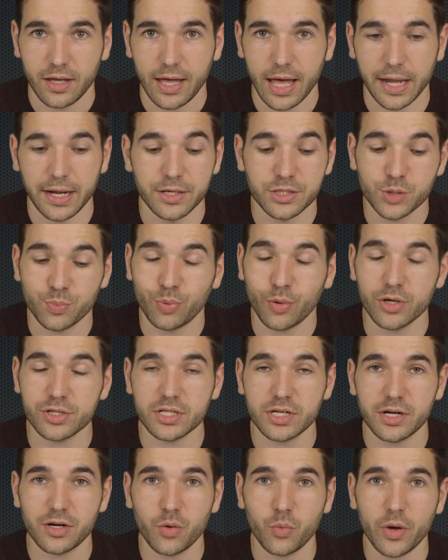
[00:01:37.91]
And he supports
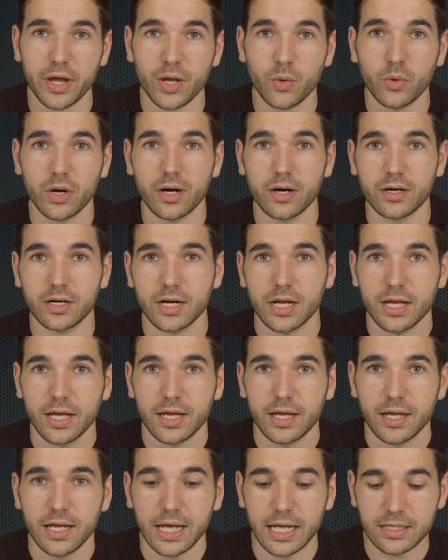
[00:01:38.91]
it in a way where
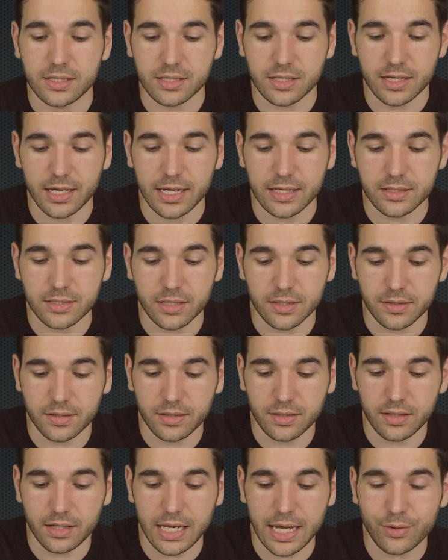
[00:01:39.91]
it's an
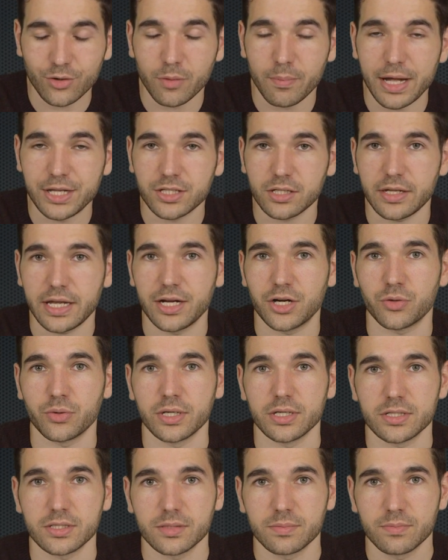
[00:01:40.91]
incremental
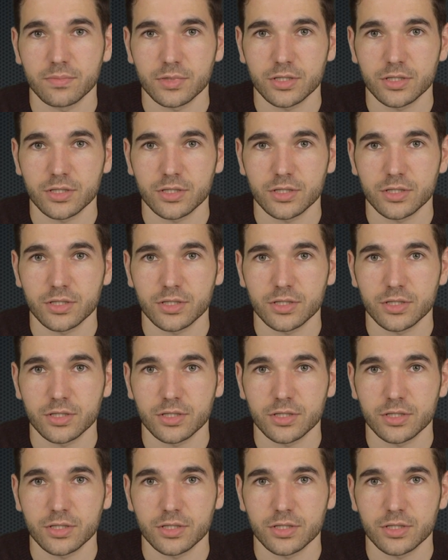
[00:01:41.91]
increase.